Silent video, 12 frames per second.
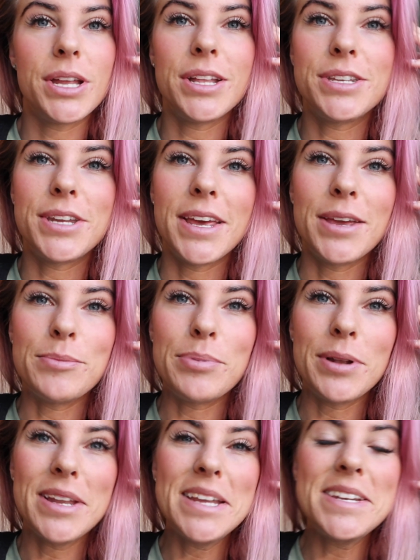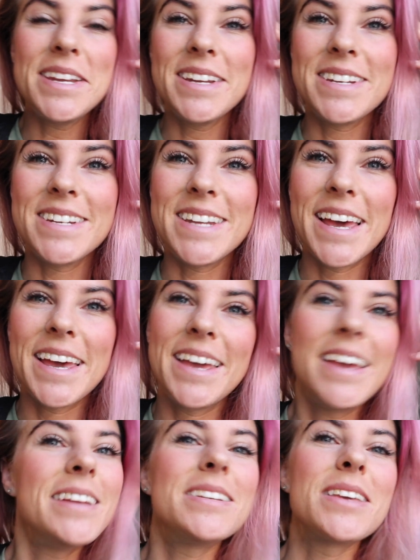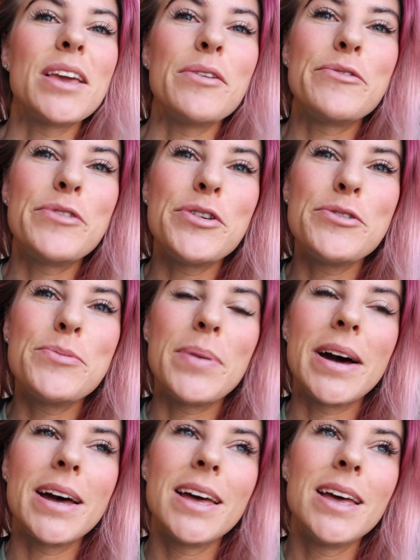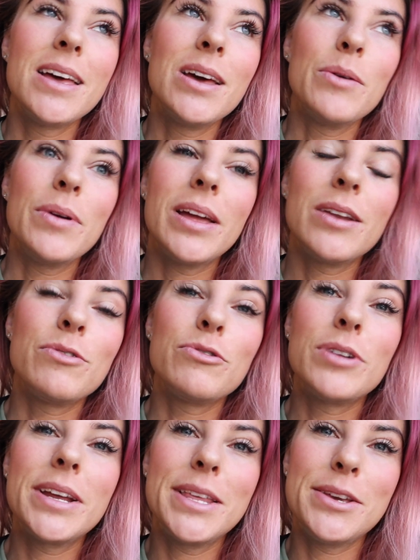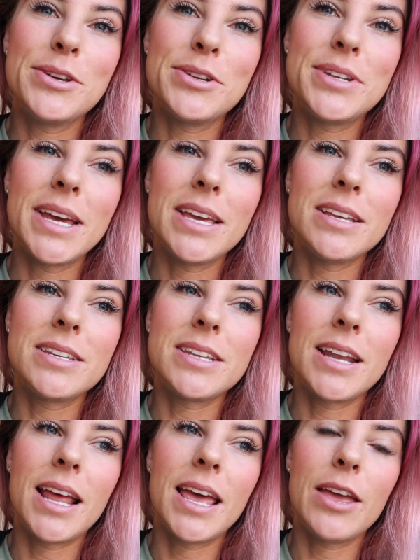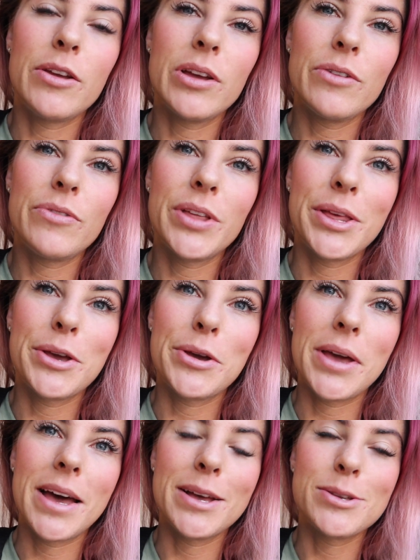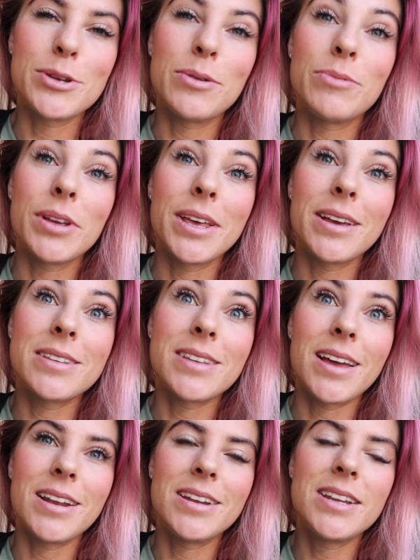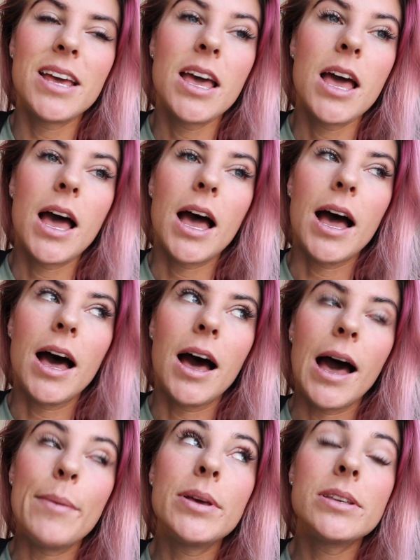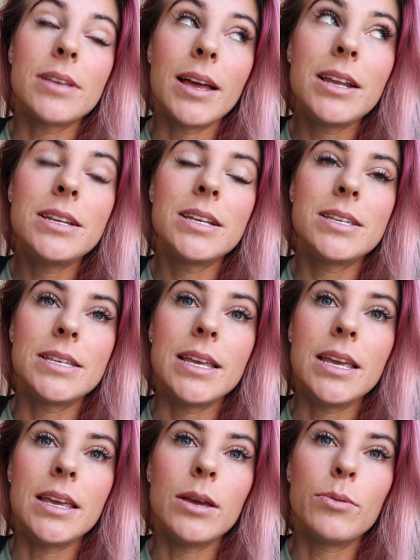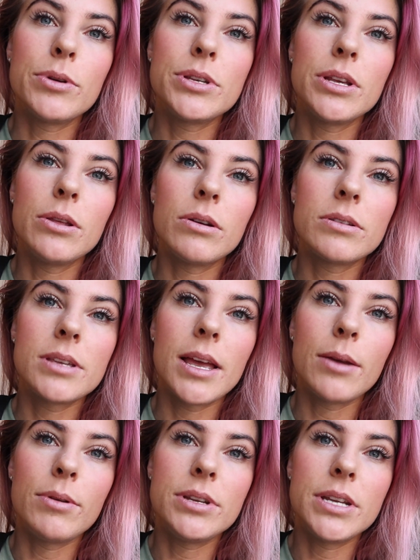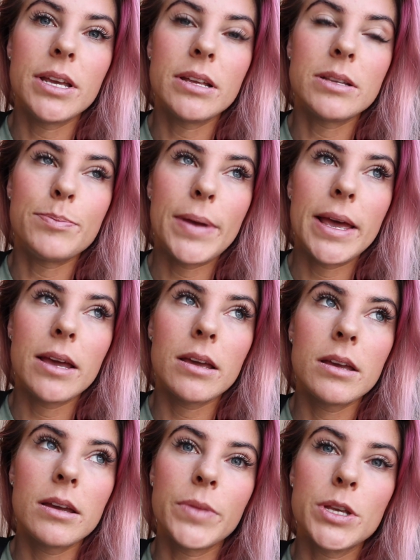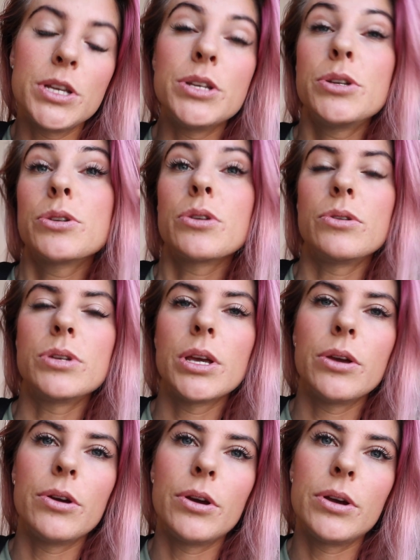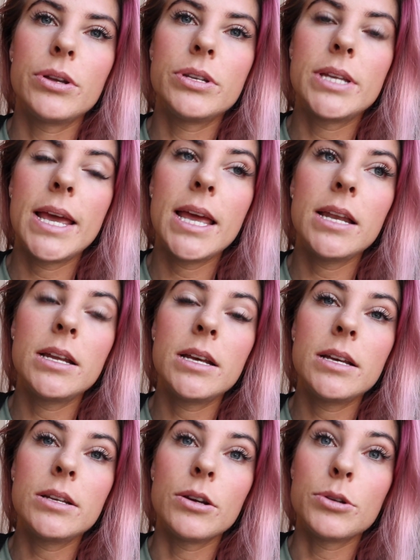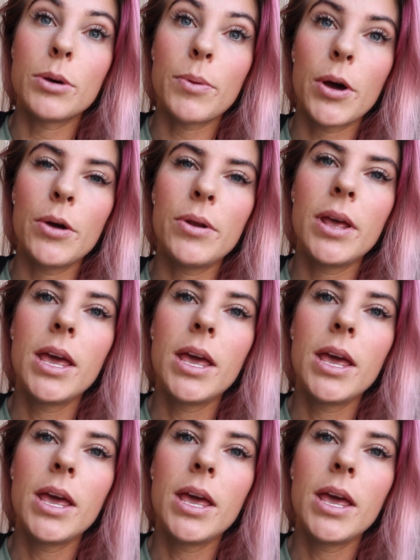needs to eat plenty today to keep full, but we had a really good day yesterday filling her out, so I'm really excited. Uh, I'm excited to see what she looks like when she gets back. She's just gone to get her tan, her top coat,